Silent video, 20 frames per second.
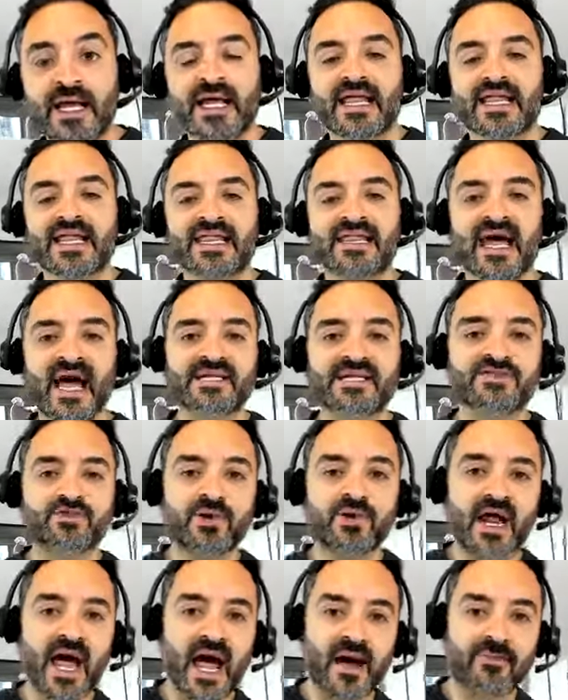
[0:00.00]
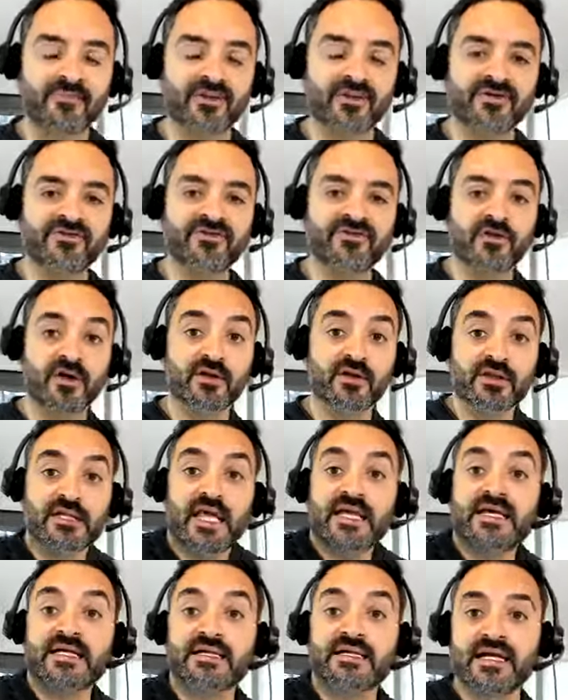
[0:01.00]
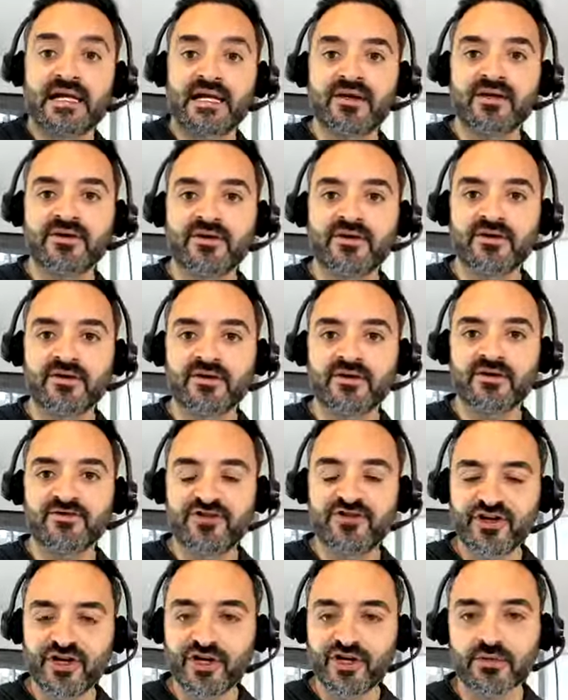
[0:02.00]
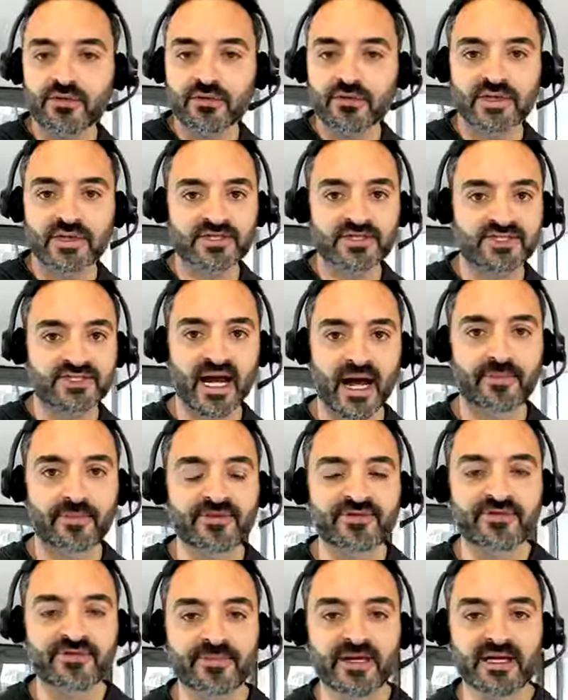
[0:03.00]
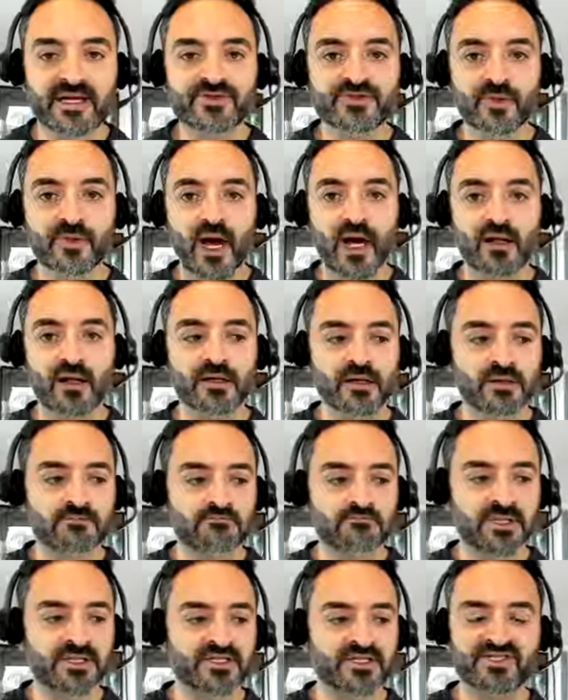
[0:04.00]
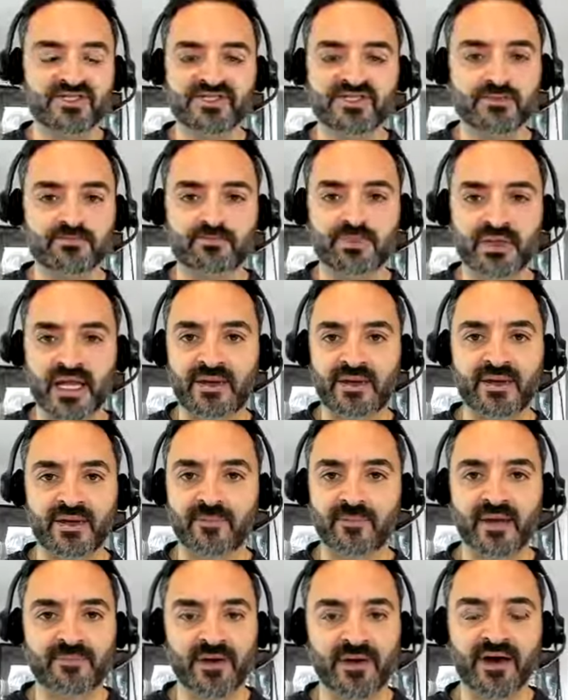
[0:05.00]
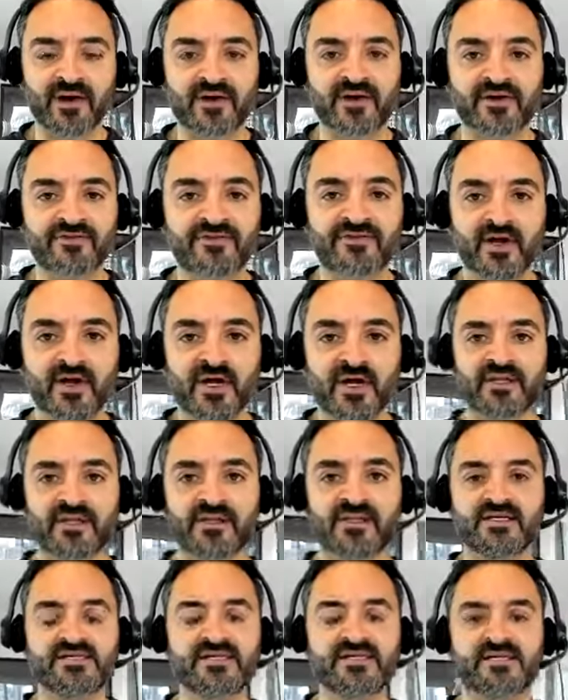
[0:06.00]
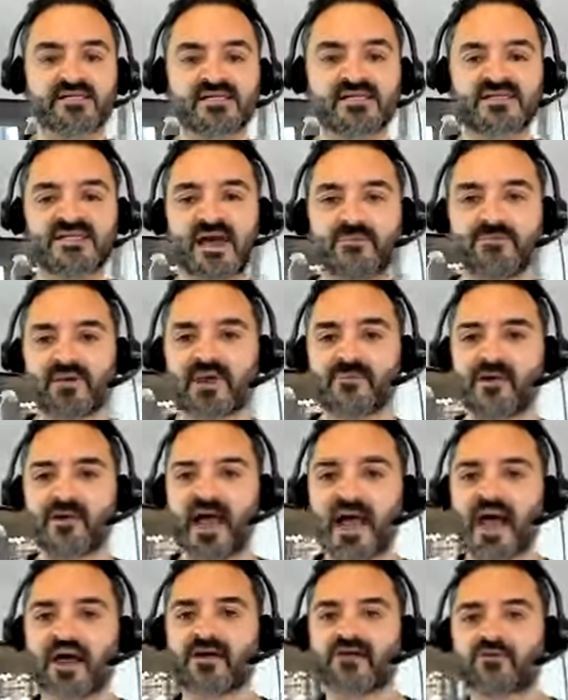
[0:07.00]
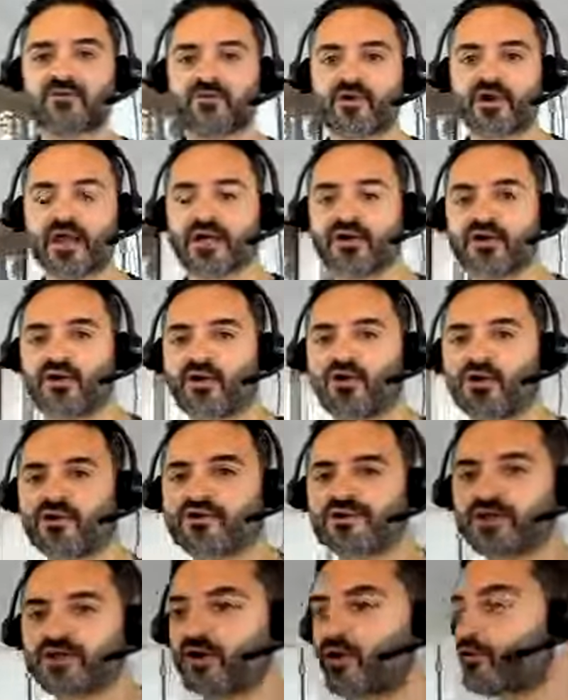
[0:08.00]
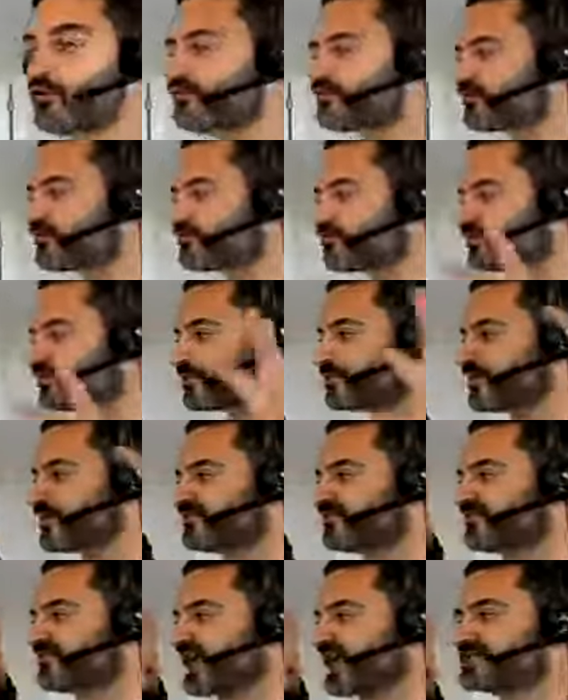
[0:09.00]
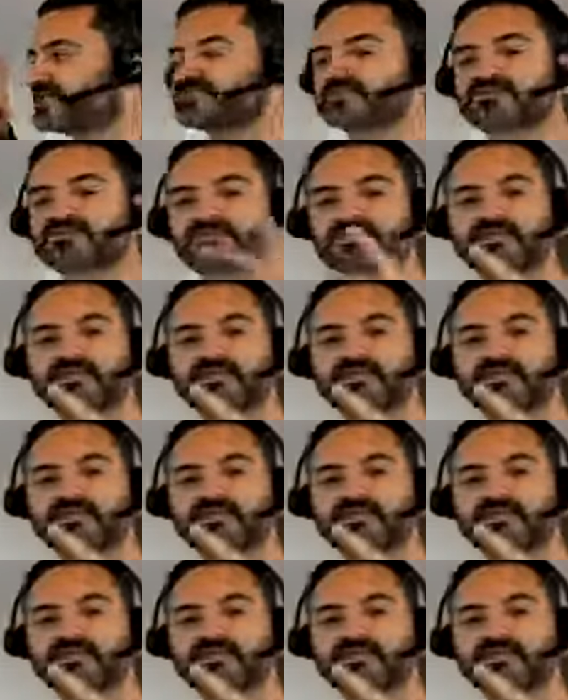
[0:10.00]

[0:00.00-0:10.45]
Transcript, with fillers: That's what happened likely to you because it happened to me as well and this isn't blaming my parents, this is stepping back on what I call the overview effect.